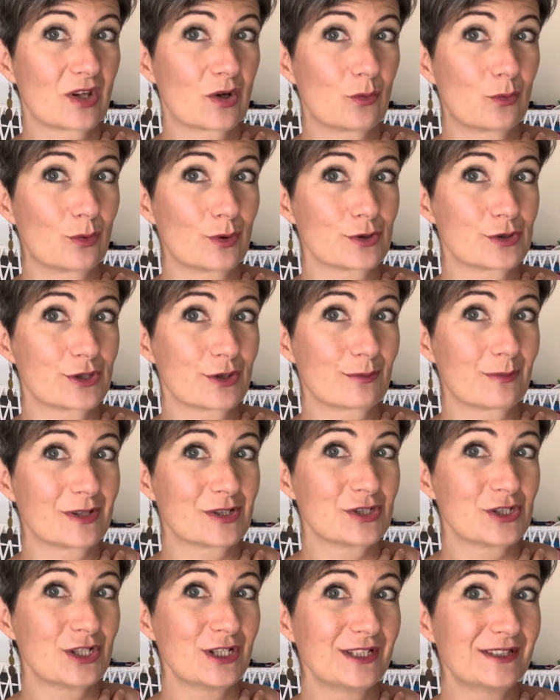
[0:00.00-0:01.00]
washing
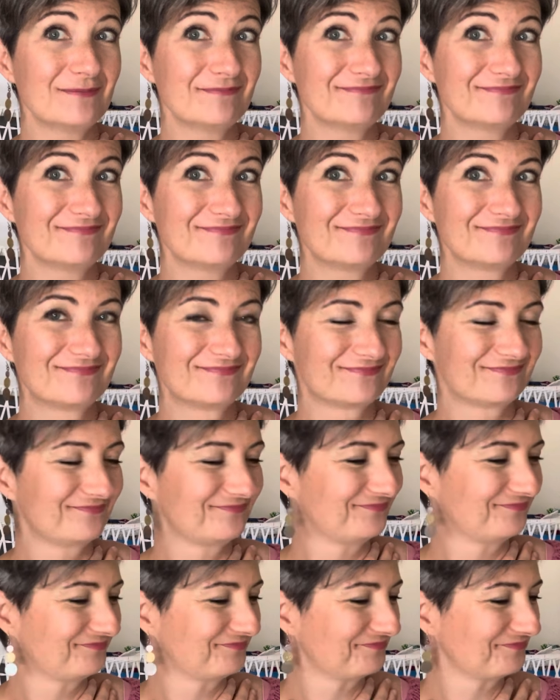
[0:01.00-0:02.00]
machine,
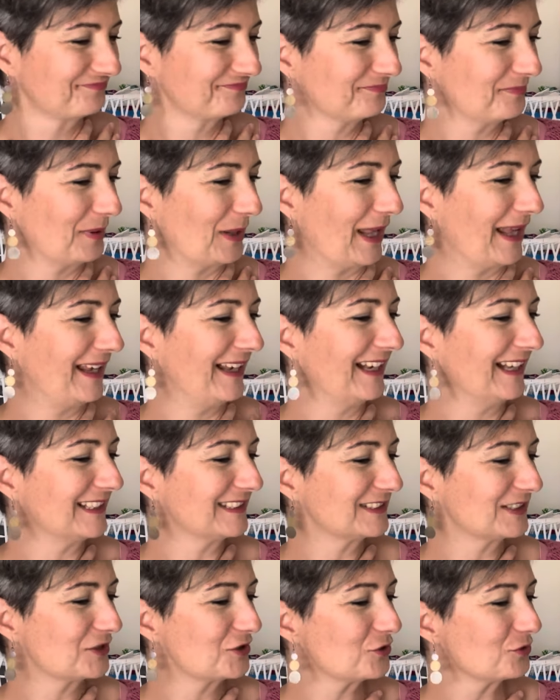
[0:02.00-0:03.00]
playing
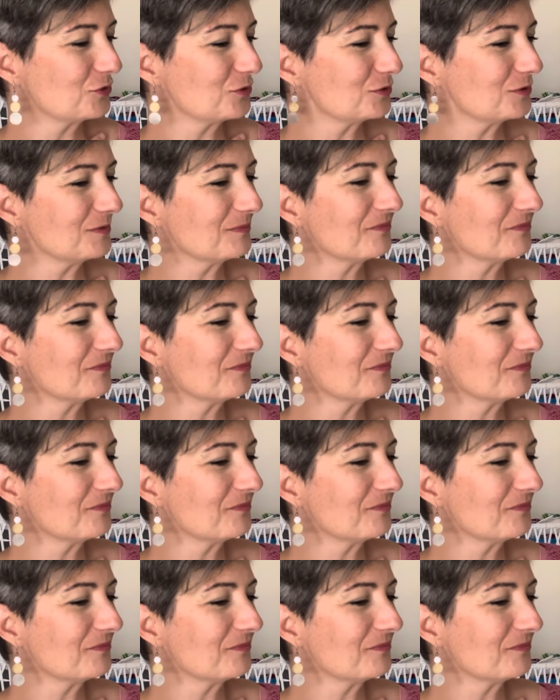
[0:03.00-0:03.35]
its tune.